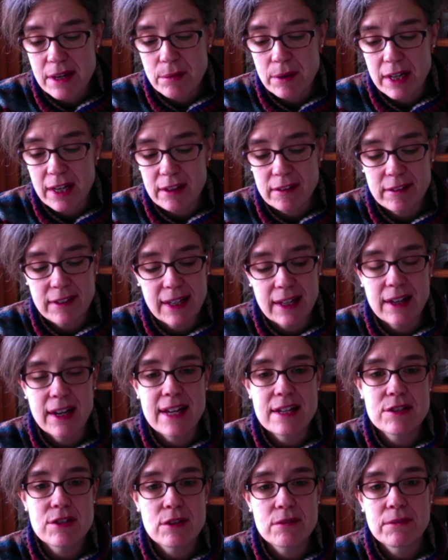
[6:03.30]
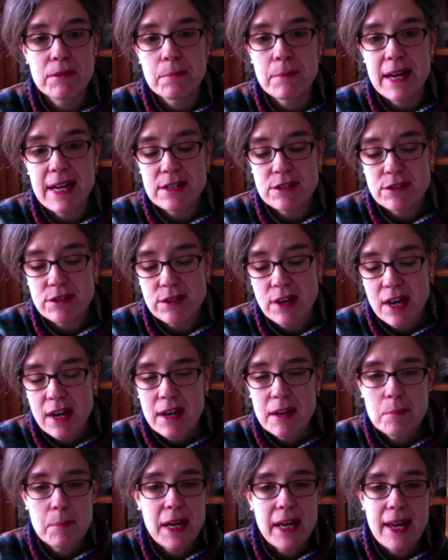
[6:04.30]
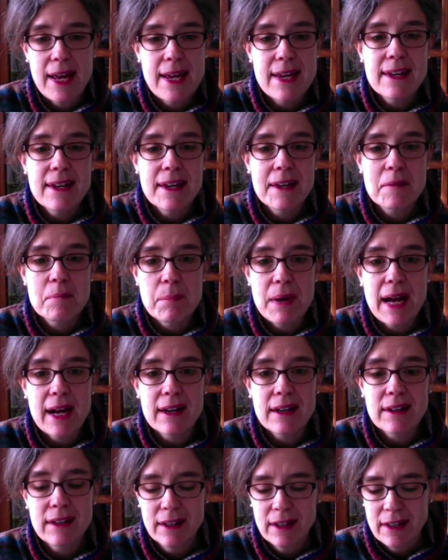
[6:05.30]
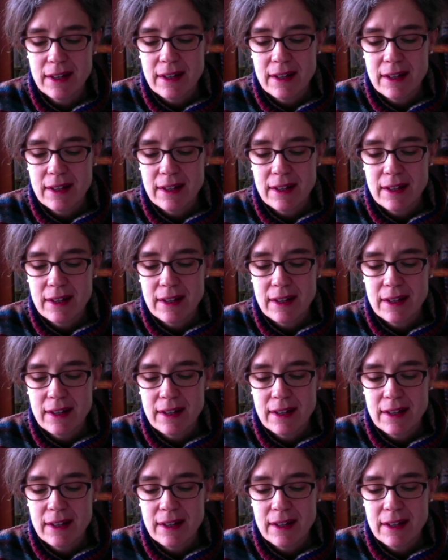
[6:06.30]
when I think less of the mess and my aching back